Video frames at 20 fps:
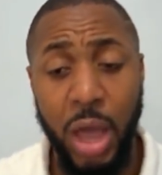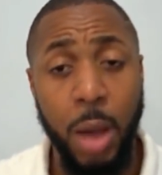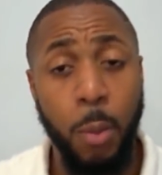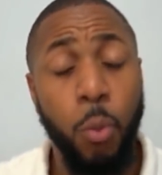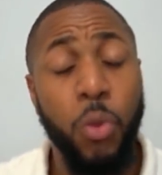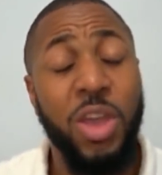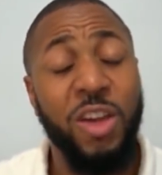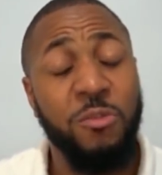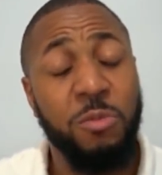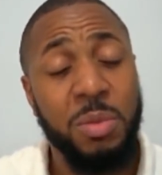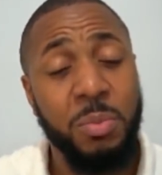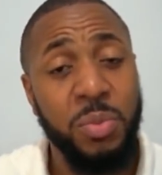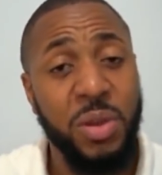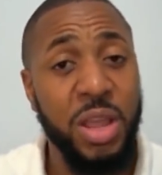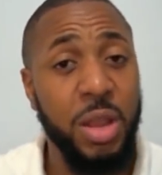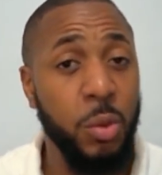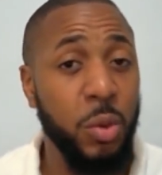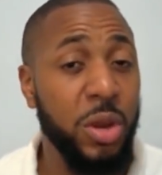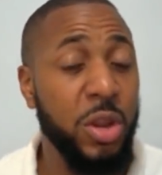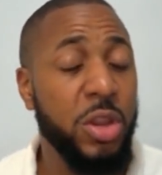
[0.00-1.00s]
we have been
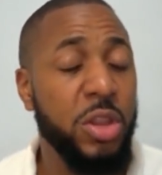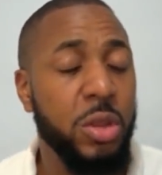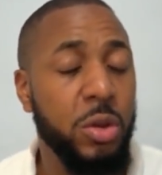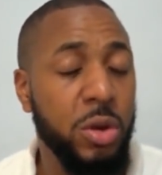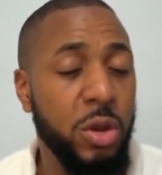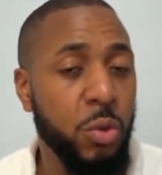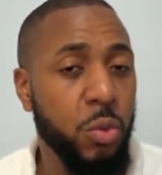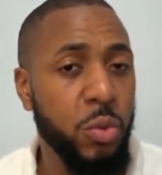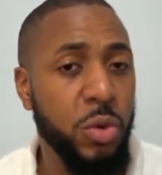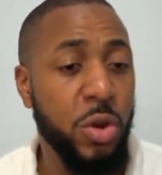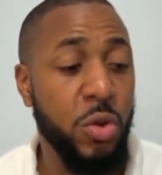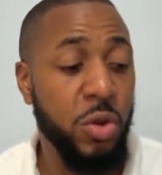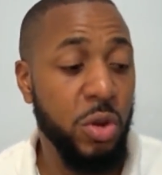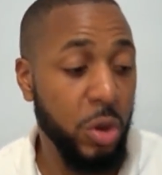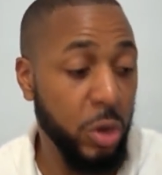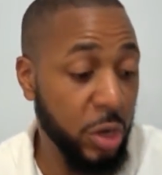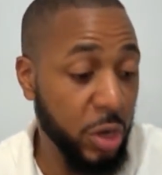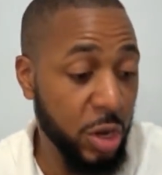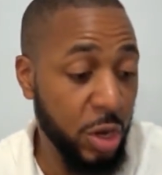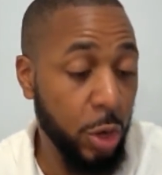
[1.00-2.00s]
playing with
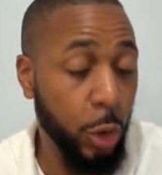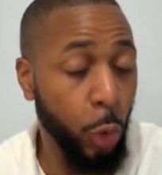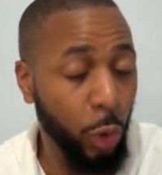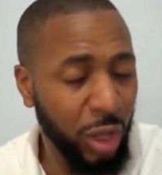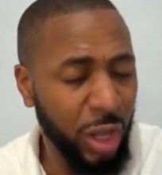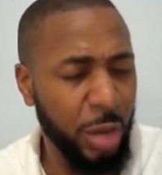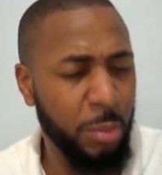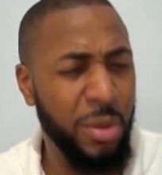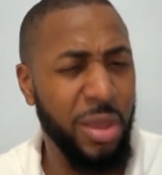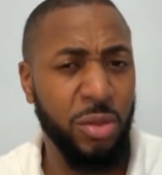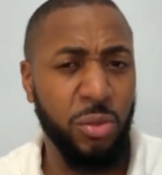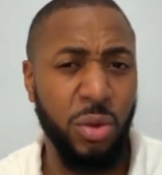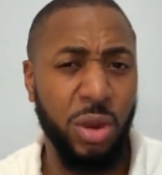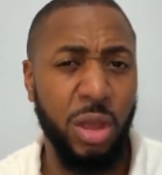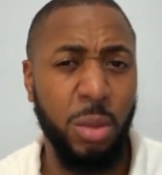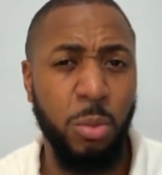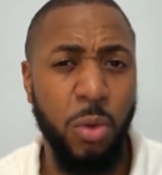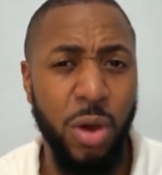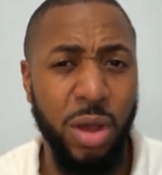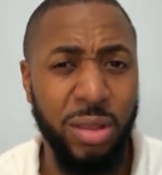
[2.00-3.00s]
the local-based Reggae
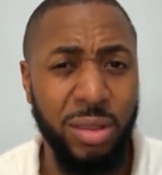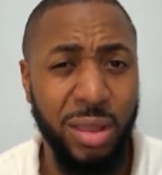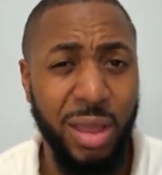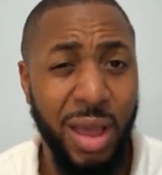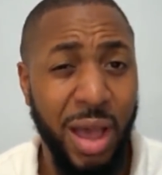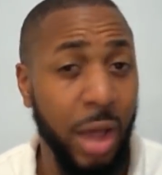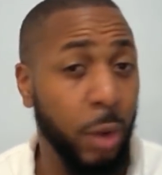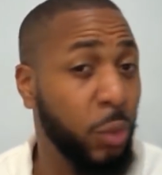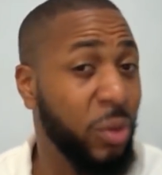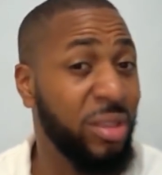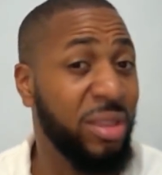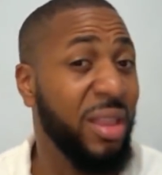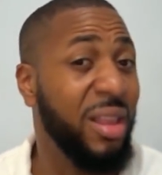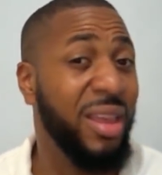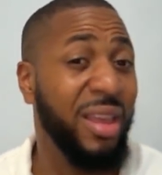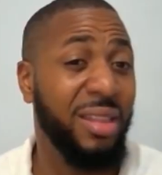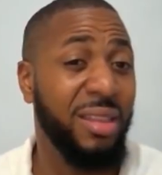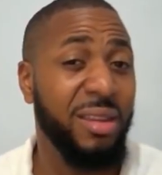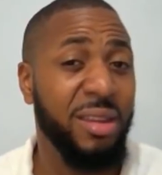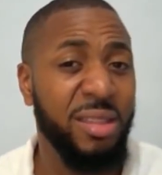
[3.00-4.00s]
Boyz, and we're still
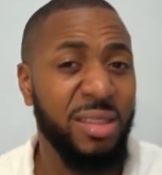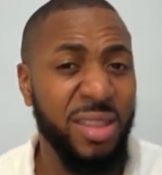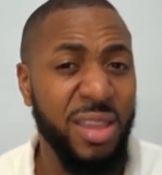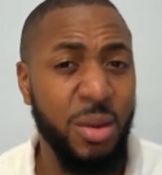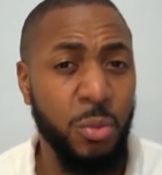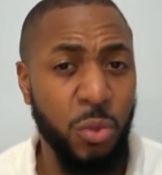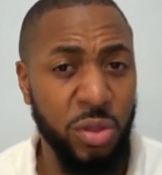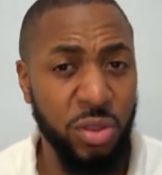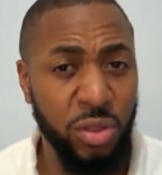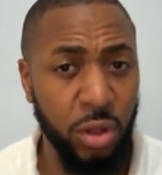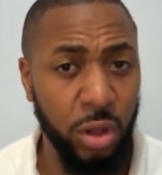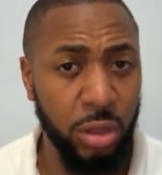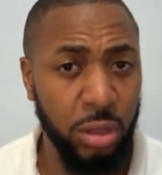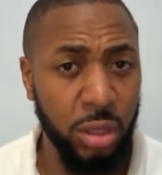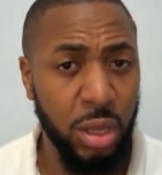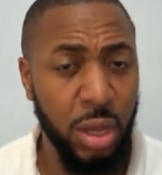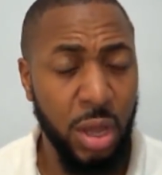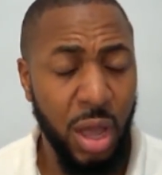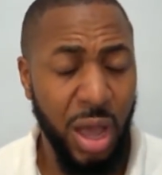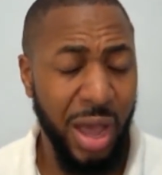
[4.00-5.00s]
getting the same result.
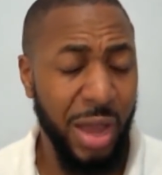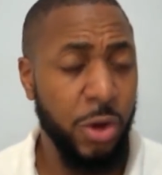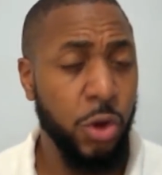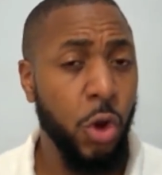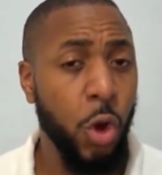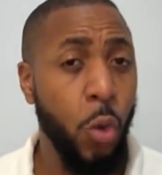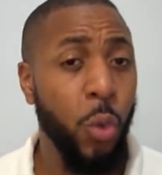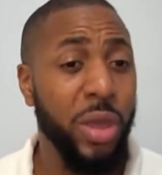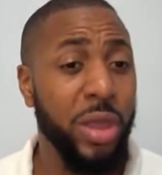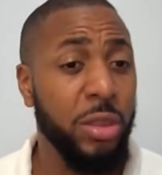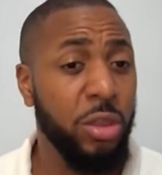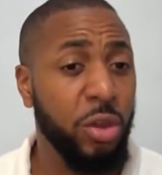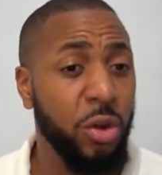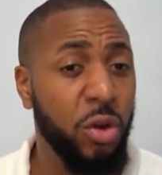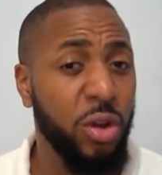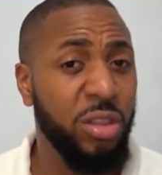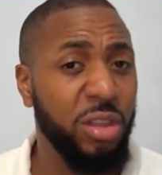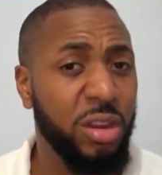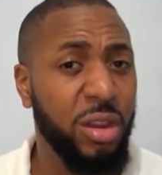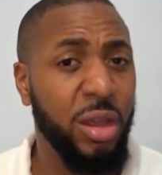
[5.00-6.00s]
And now we
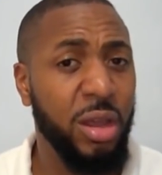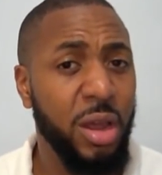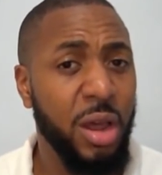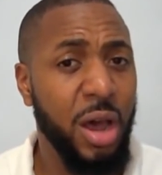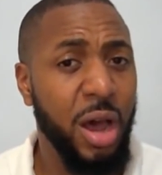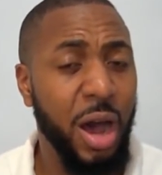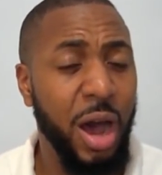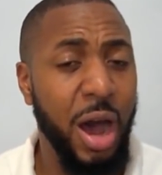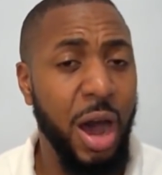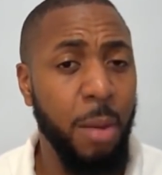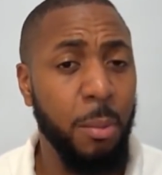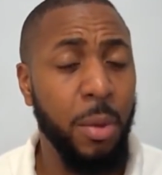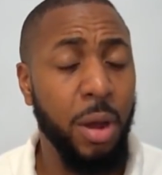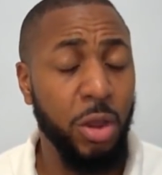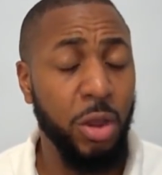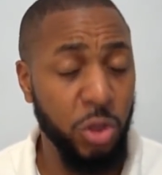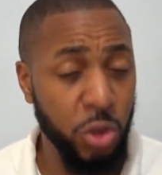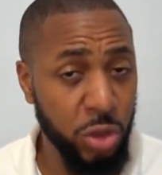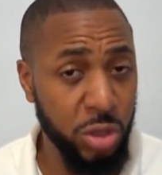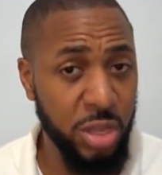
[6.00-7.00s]
integrated
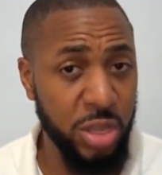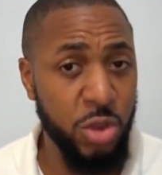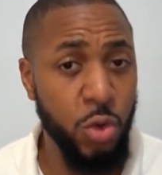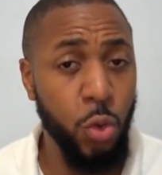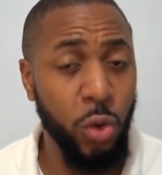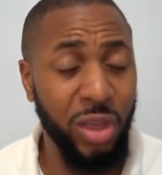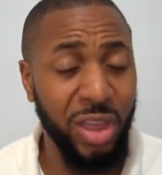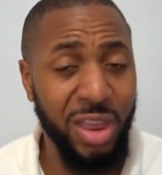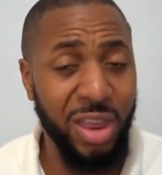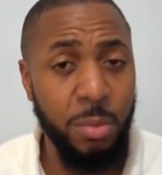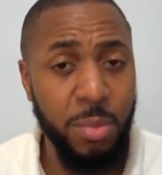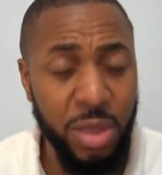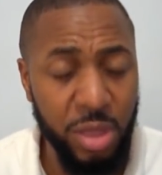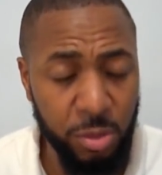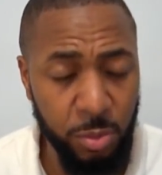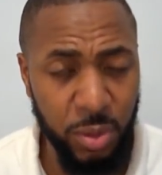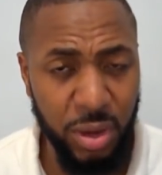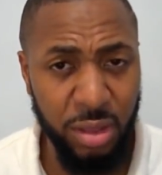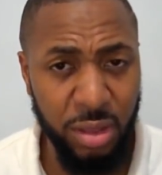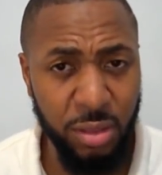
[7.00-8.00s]
the
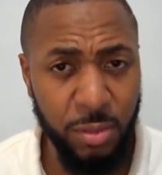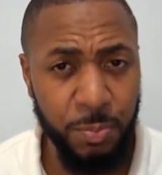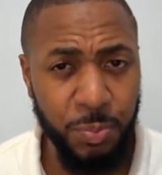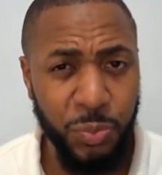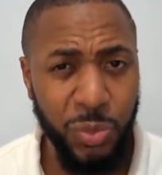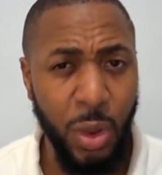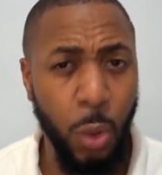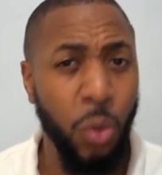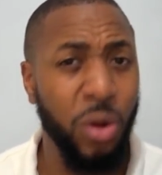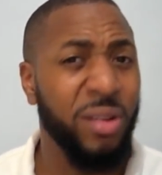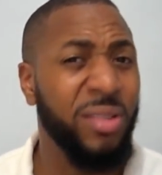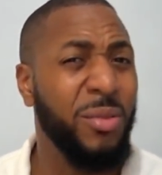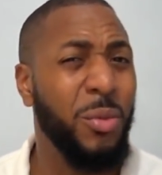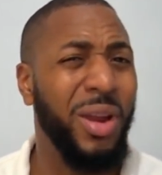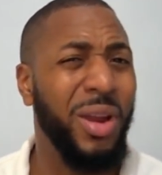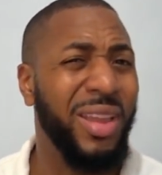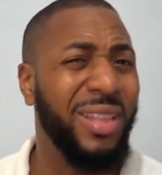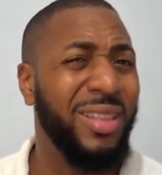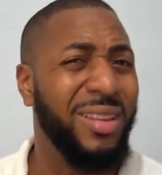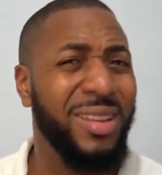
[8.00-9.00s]
UK-based players, we're
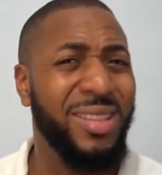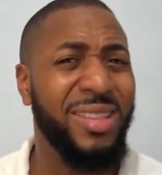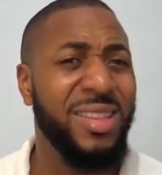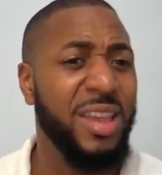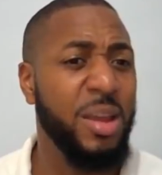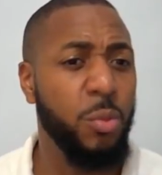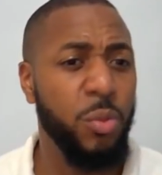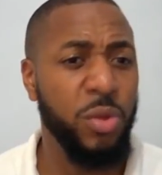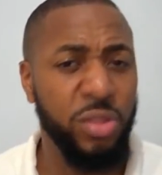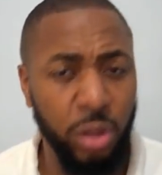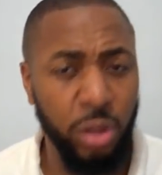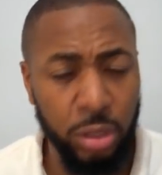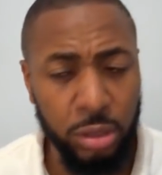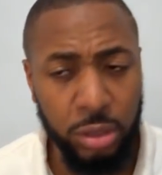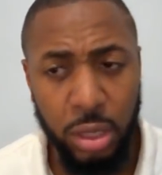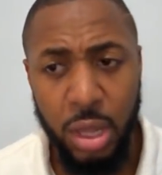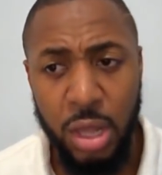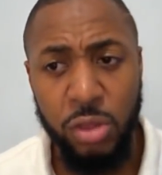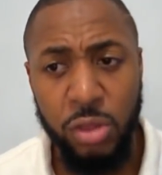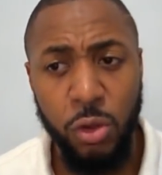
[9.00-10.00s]
getting the same result.
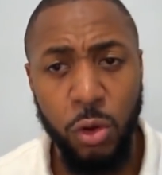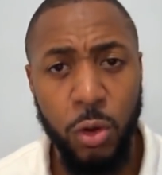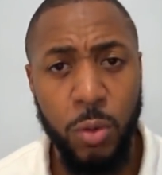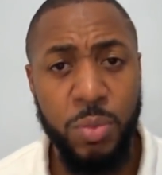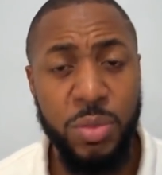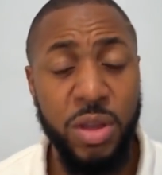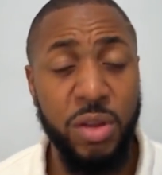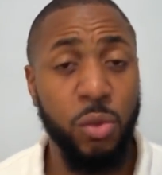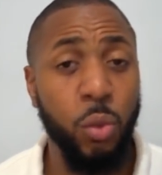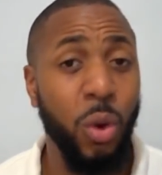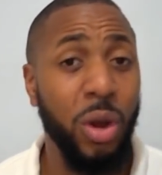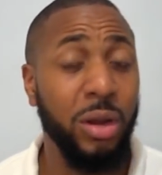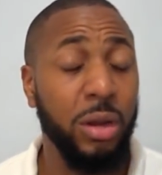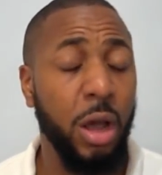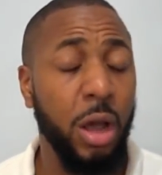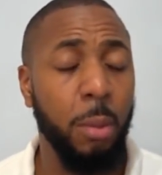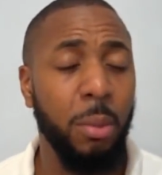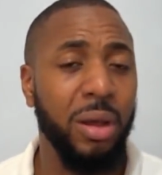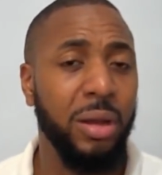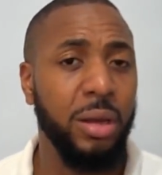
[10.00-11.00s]
So there's one
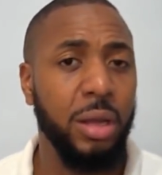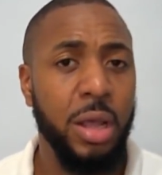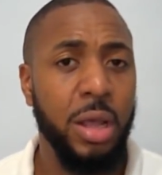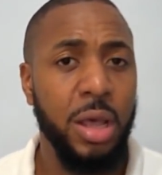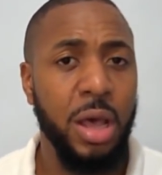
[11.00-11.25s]
common